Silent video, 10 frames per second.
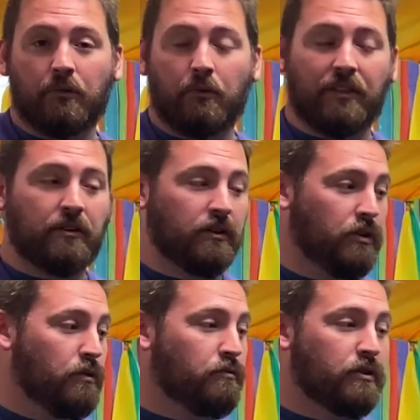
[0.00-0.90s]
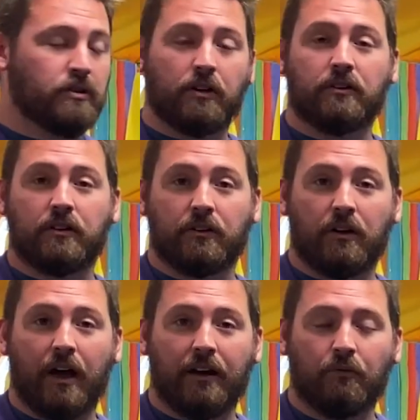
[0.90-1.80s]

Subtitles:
whether you've returned it or not,